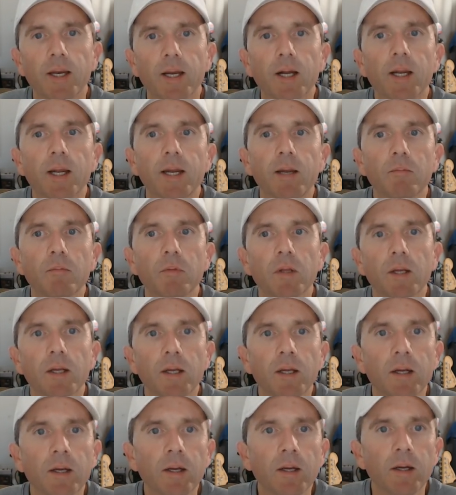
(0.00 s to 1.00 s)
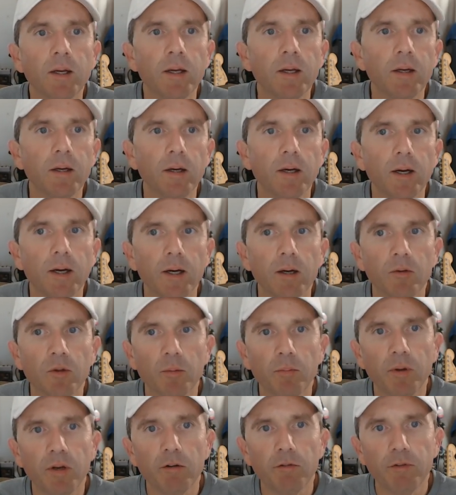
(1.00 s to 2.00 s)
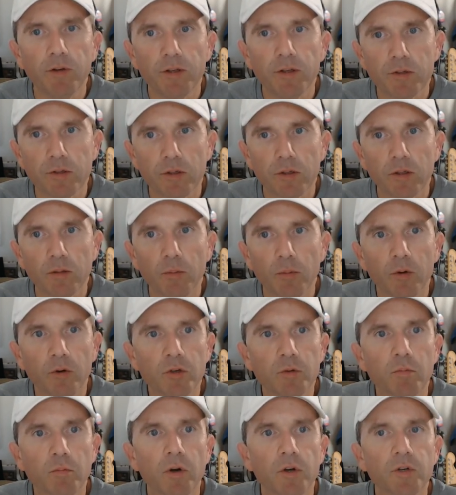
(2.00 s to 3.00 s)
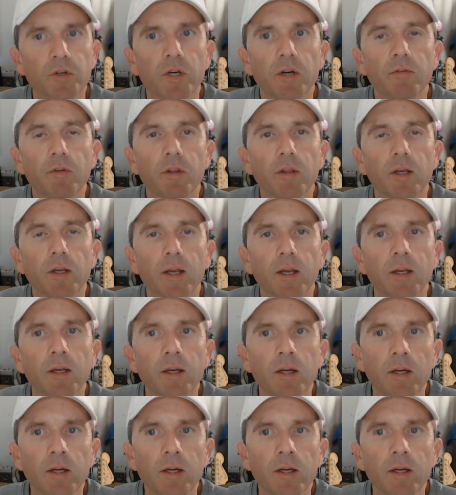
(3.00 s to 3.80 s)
claim the benefits and the bonus margin and everything.